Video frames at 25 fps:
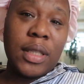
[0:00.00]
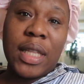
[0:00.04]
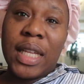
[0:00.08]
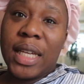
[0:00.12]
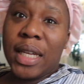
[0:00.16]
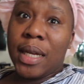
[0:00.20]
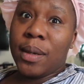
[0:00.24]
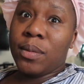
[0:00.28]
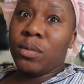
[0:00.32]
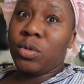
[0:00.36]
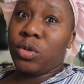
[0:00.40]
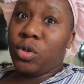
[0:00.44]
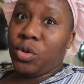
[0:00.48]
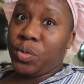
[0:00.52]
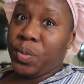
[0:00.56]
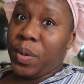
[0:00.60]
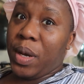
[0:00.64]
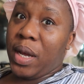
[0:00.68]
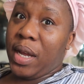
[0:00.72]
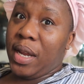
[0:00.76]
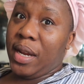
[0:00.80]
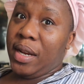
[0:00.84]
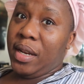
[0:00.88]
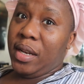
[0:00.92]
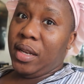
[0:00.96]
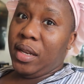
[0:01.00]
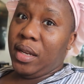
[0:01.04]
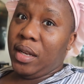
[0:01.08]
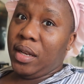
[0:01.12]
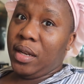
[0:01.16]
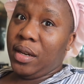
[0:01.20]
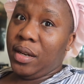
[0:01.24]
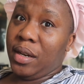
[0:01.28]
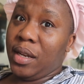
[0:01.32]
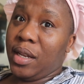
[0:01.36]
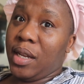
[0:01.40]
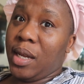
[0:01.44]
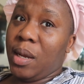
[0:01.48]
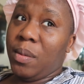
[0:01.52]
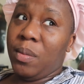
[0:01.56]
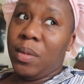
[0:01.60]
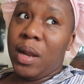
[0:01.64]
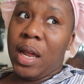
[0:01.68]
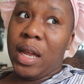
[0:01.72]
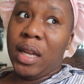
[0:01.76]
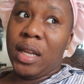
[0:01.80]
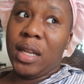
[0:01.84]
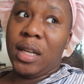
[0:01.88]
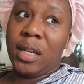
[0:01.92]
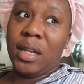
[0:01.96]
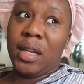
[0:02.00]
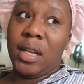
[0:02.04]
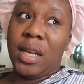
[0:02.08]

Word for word: They came super early. They came like